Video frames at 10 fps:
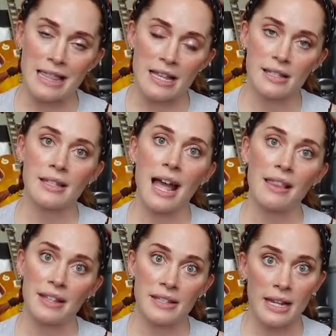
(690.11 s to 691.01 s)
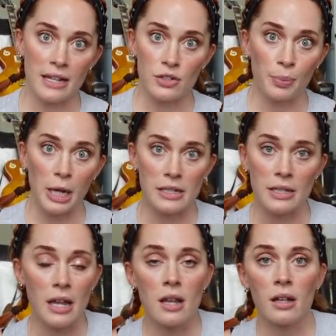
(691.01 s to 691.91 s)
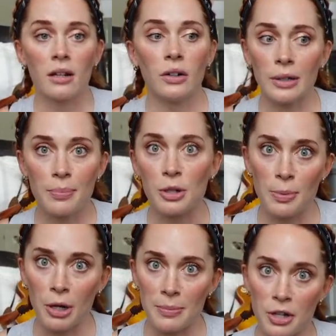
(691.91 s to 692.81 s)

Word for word: this at this stage of pregnancy or postpartum,